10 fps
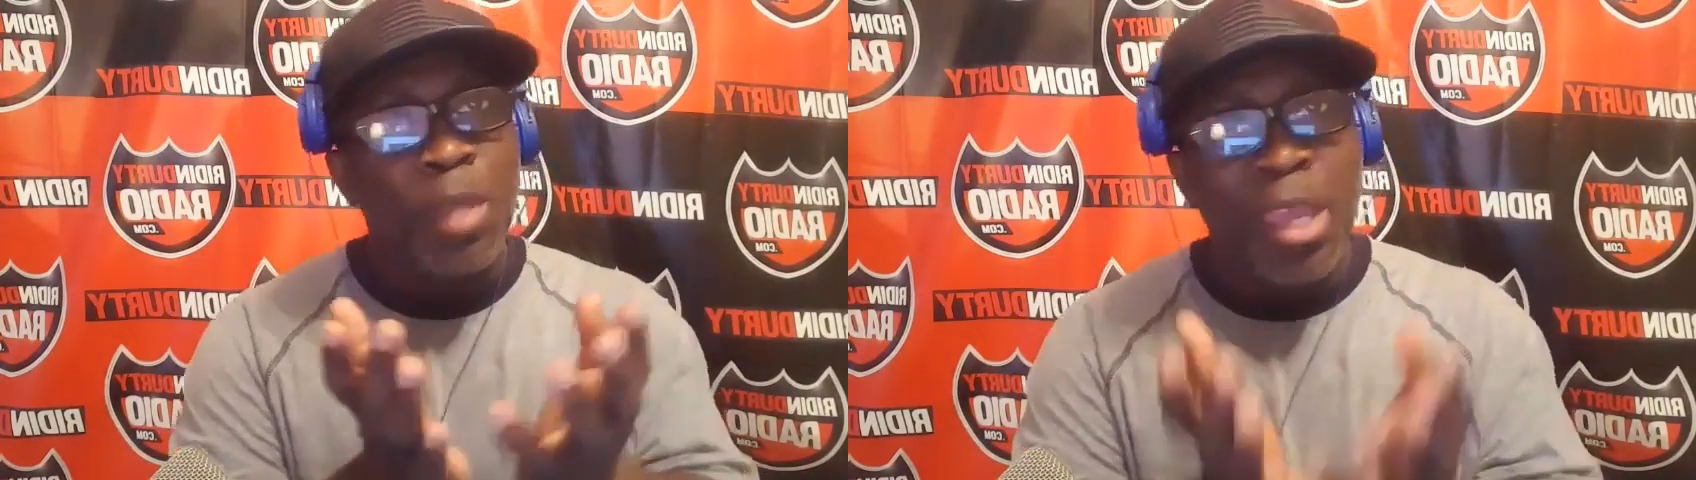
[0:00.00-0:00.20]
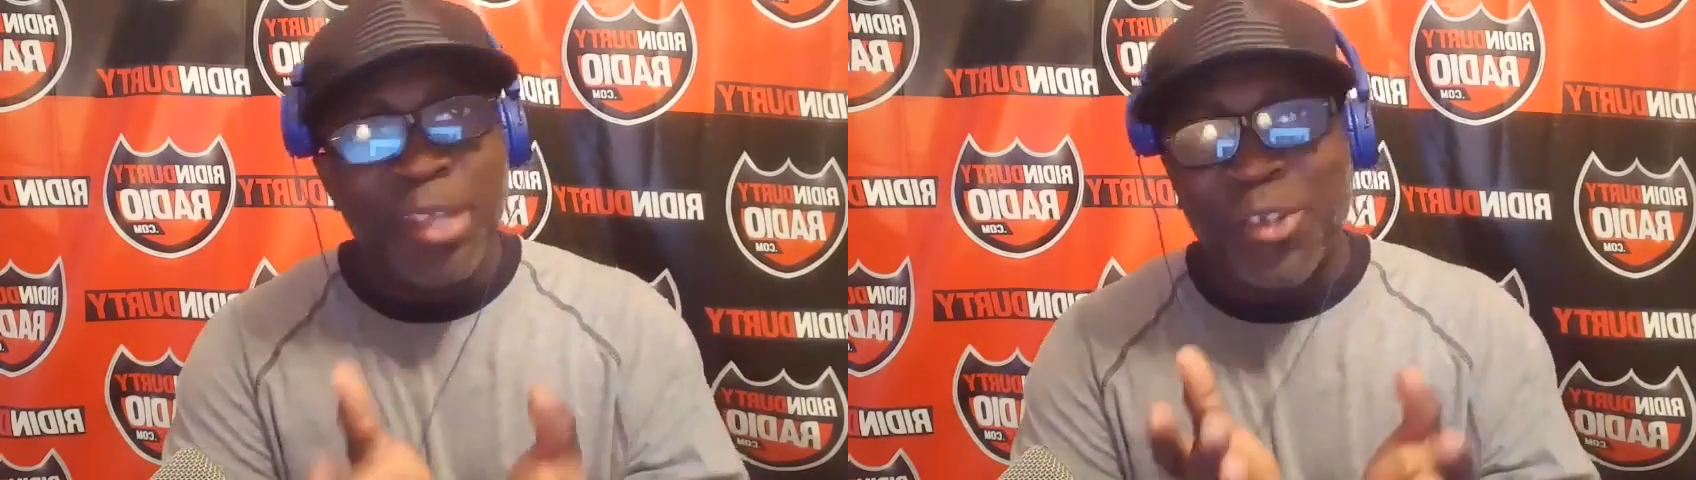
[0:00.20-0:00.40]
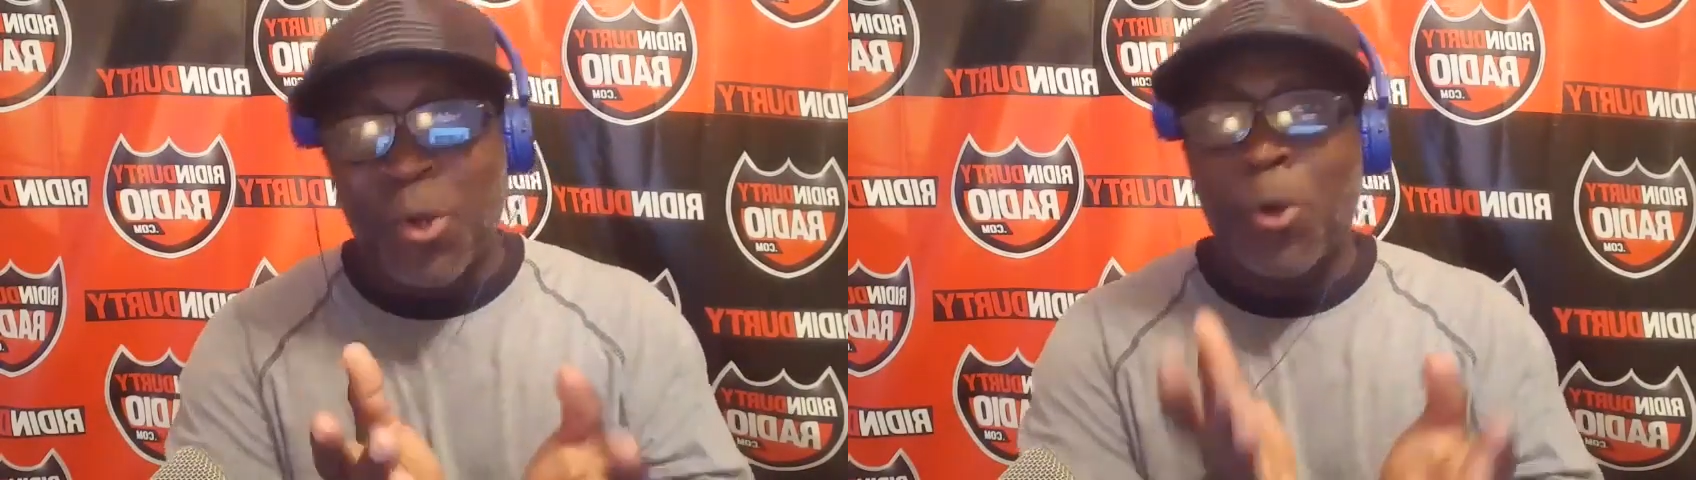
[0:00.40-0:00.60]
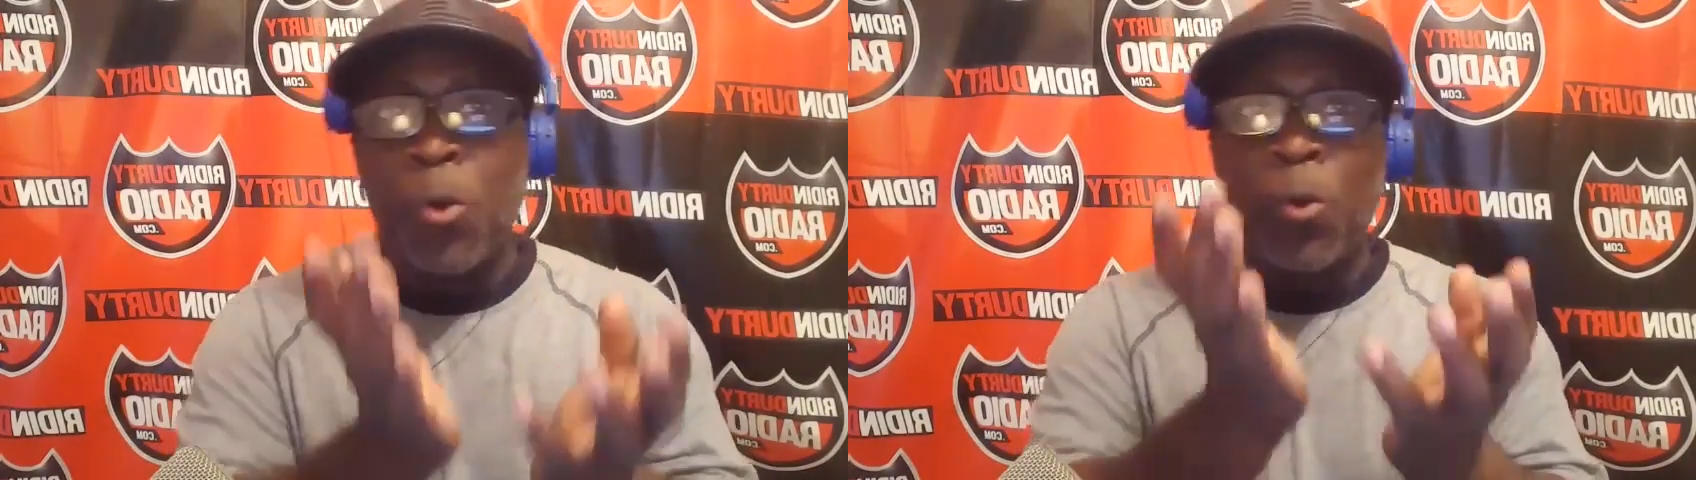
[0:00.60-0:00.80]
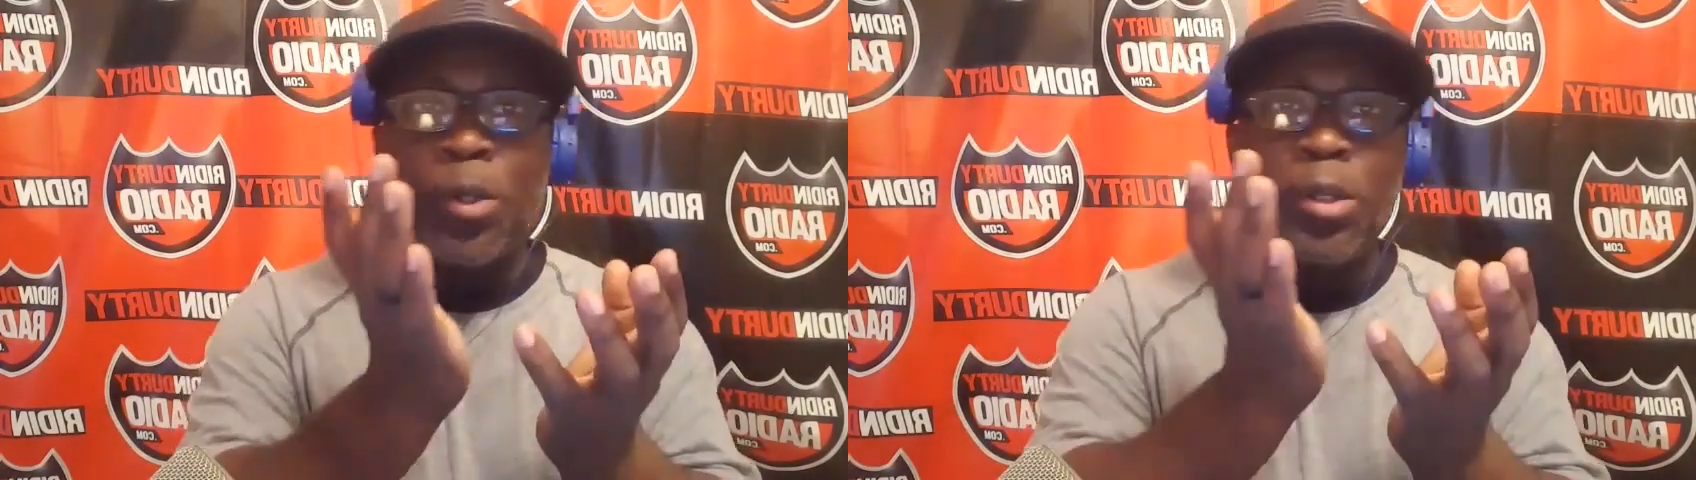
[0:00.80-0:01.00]
as
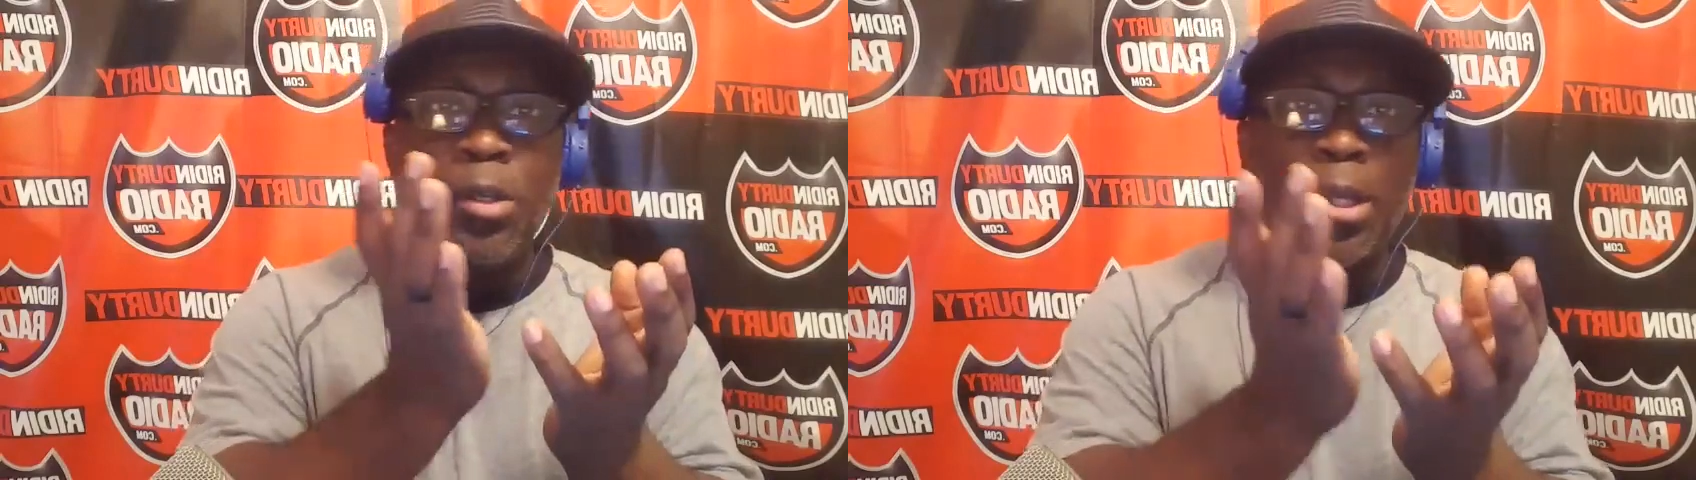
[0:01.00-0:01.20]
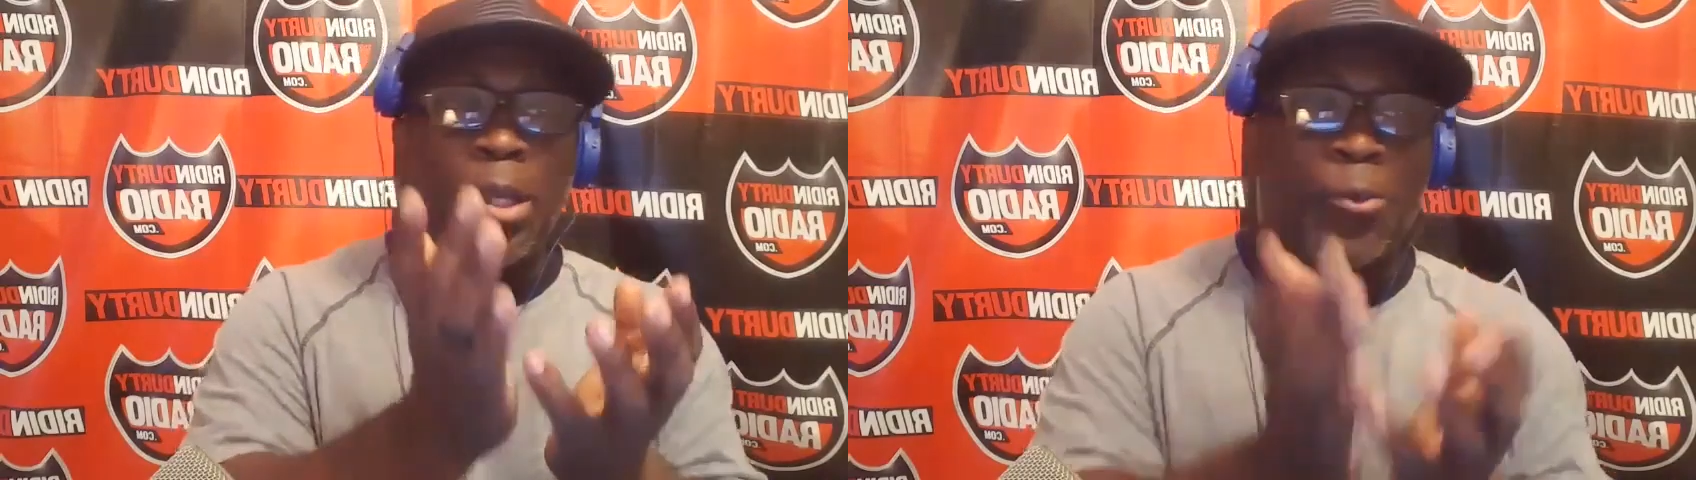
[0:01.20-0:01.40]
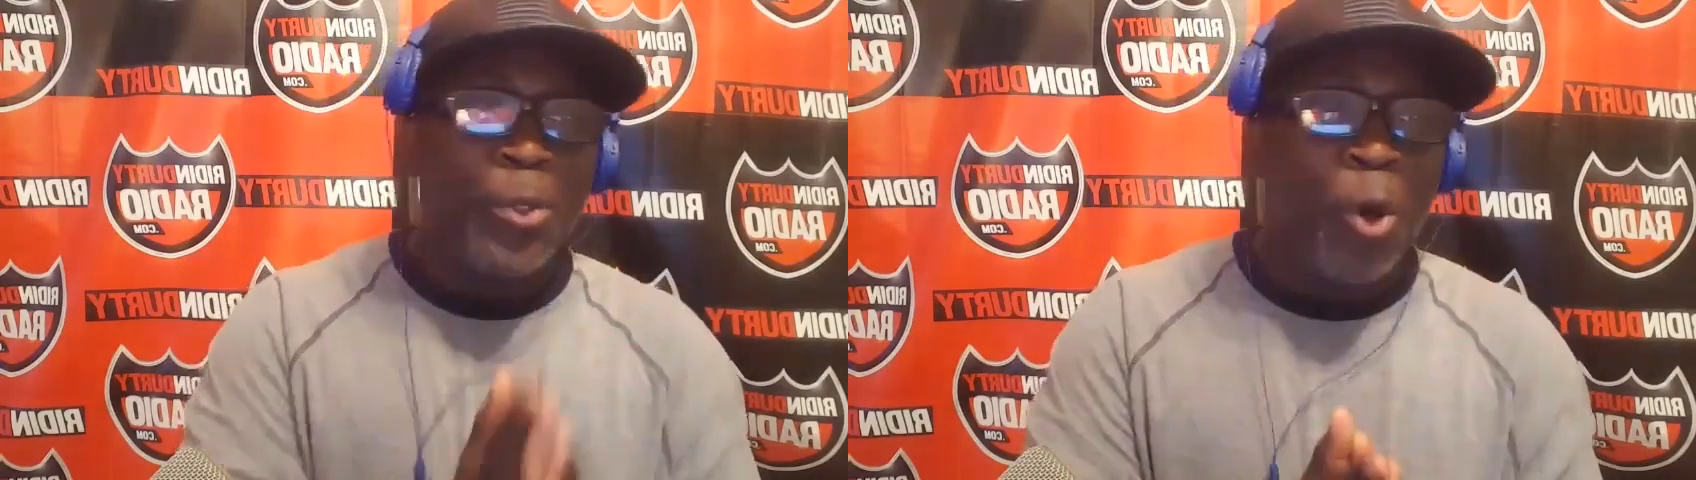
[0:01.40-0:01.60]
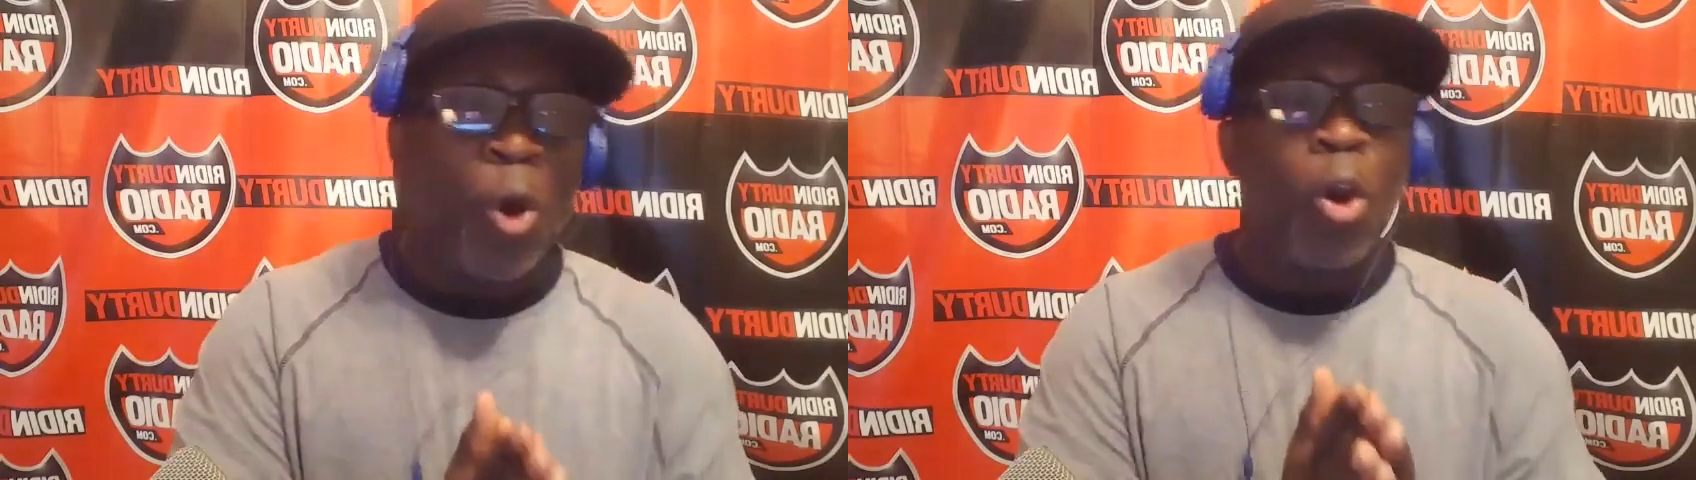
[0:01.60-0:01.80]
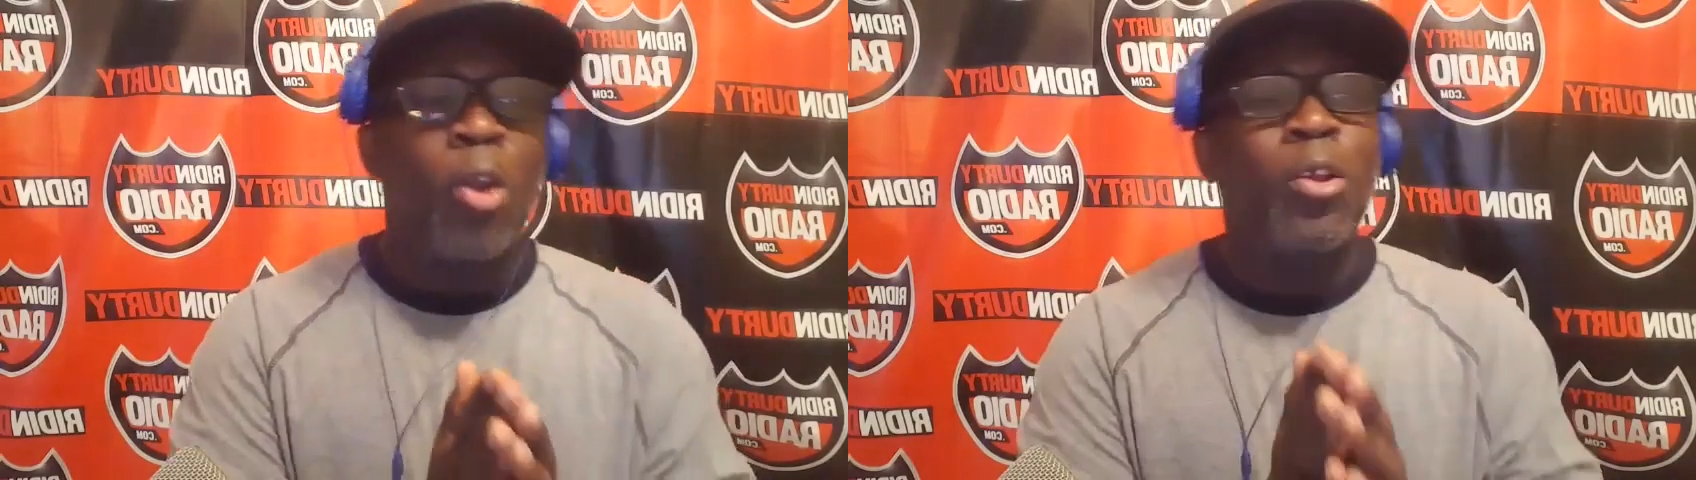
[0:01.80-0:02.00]
old as we
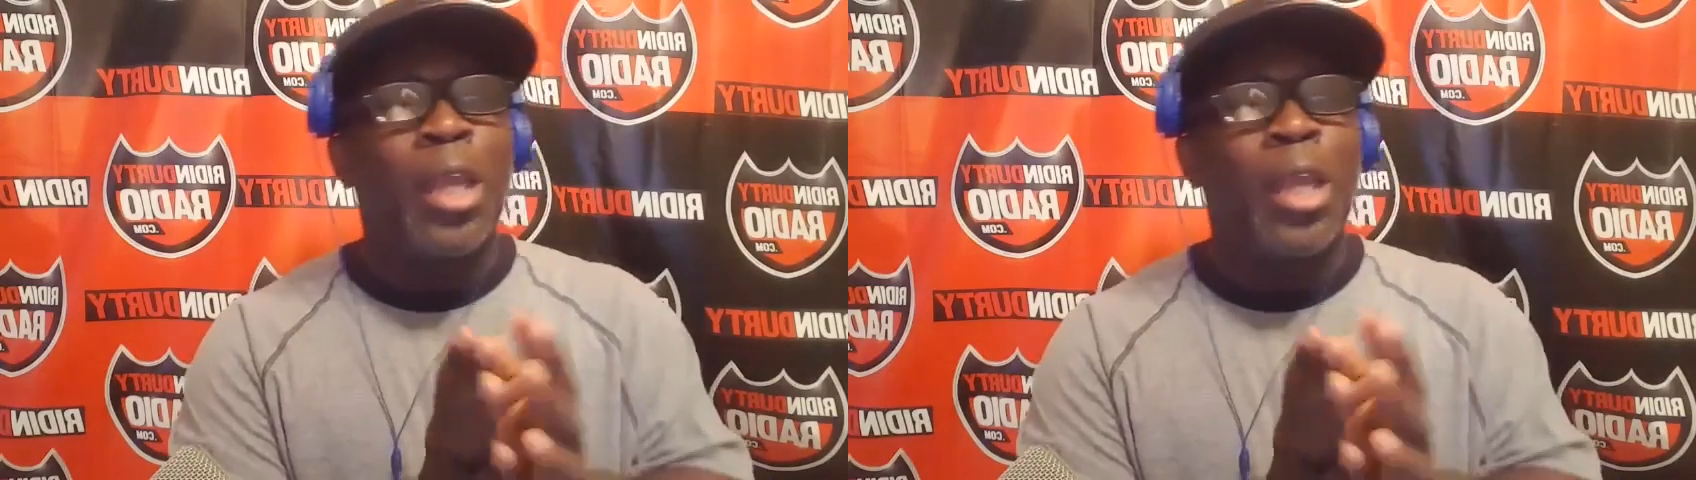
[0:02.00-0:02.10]
are.